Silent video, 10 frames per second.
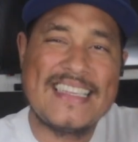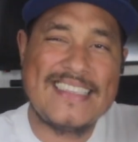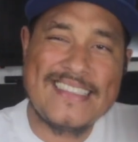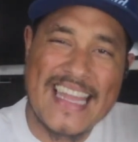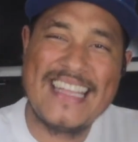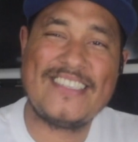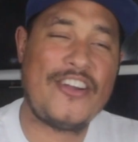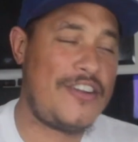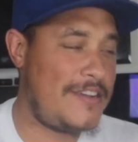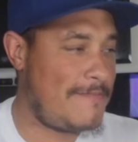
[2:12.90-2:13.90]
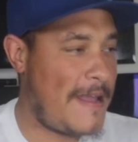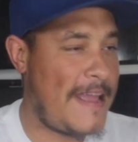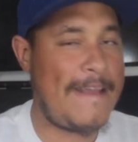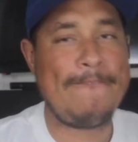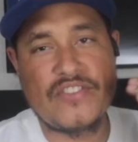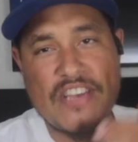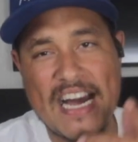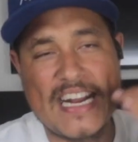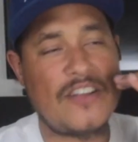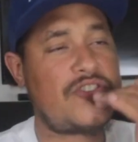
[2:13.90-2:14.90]
got these things early, man.
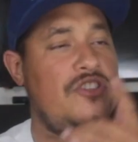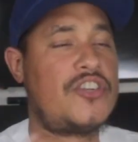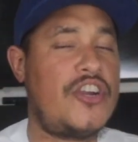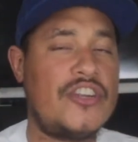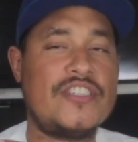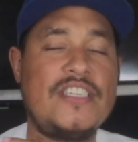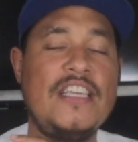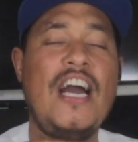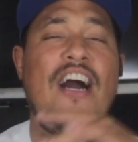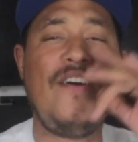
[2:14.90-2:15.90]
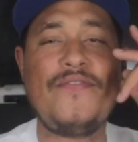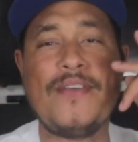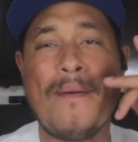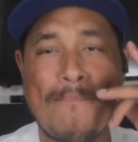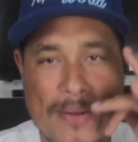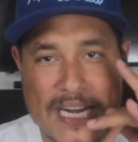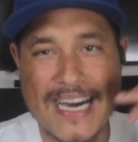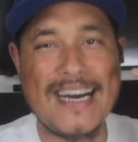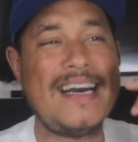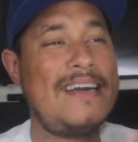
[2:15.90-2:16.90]
Shout out to the courtesy of the
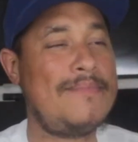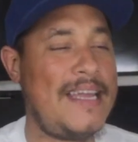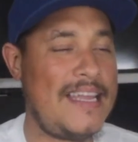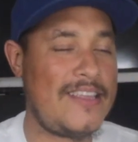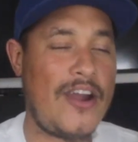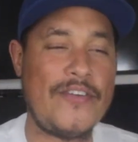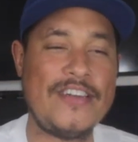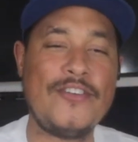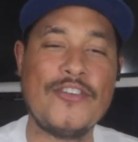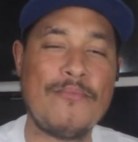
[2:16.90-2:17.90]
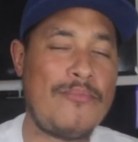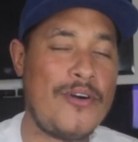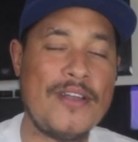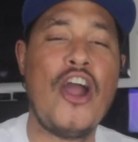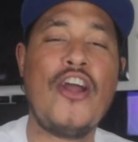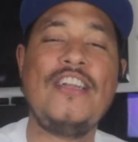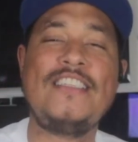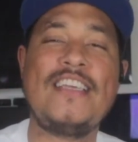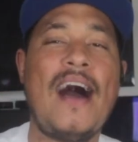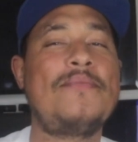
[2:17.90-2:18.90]
plug, man. You already know your boy
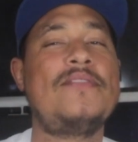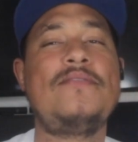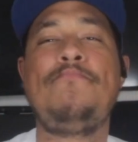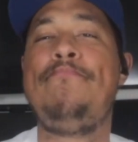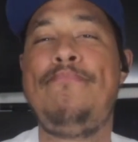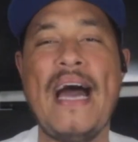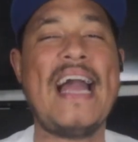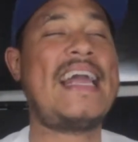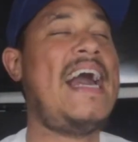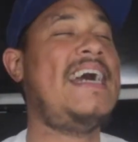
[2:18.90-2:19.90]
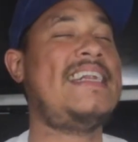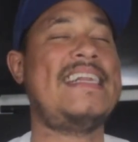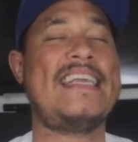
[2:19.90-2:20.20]
Early Tops is back at it